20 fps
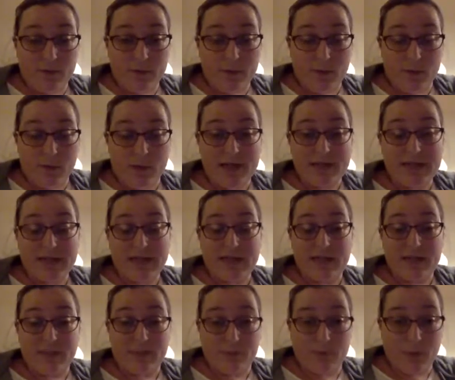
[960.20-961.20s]
member is
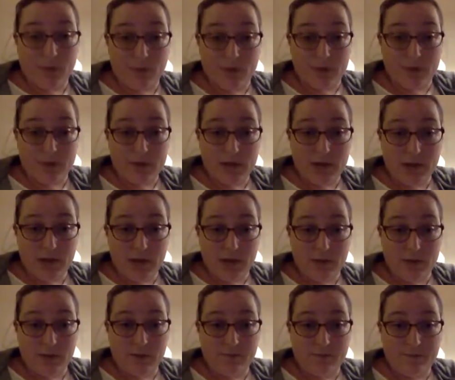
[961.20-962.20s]
important to
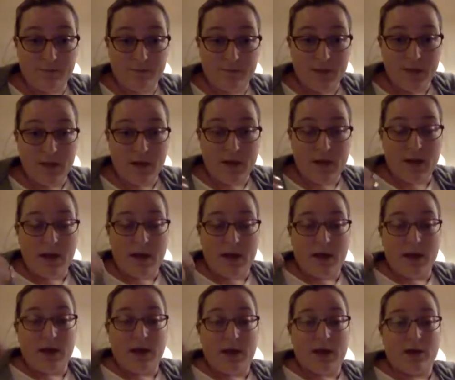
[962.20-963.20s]
you.
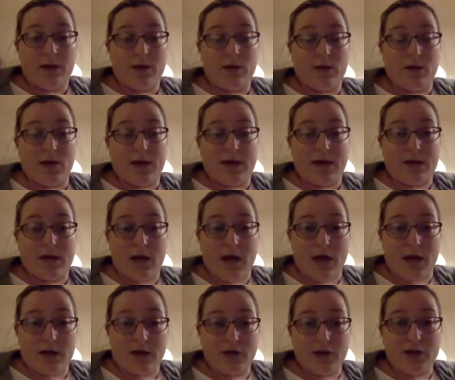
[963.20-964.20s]
You're
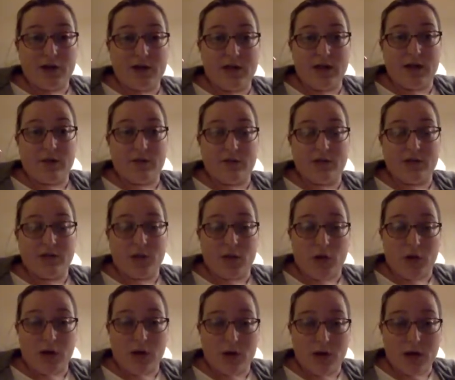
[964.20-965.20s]
acknowledging that you saw
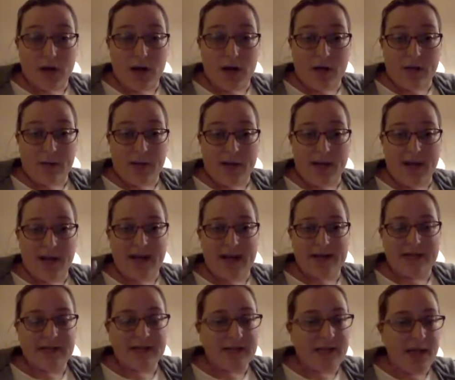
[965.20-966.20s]
her comment, and
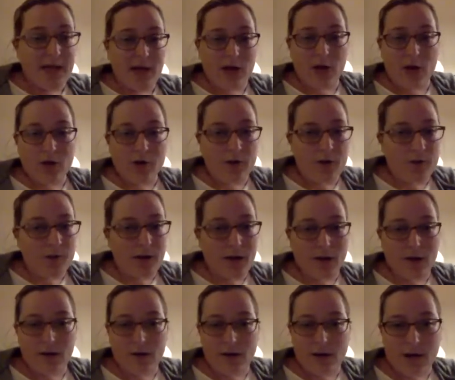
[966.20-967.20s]
it's letting her know that
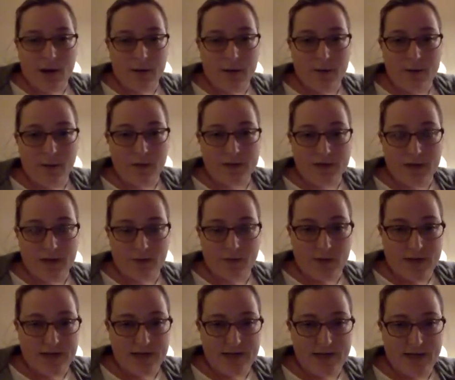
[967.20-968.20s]
her comment wasn't
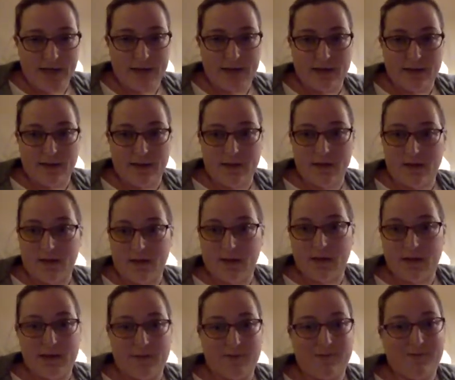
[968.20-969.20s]
wasted.
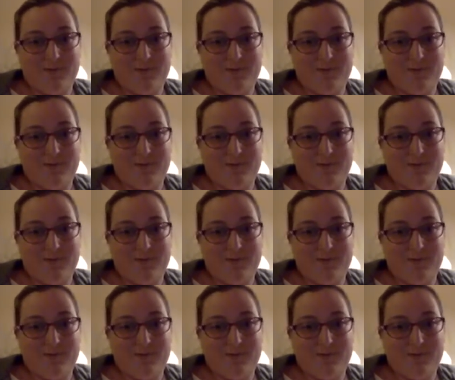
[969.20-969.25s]
The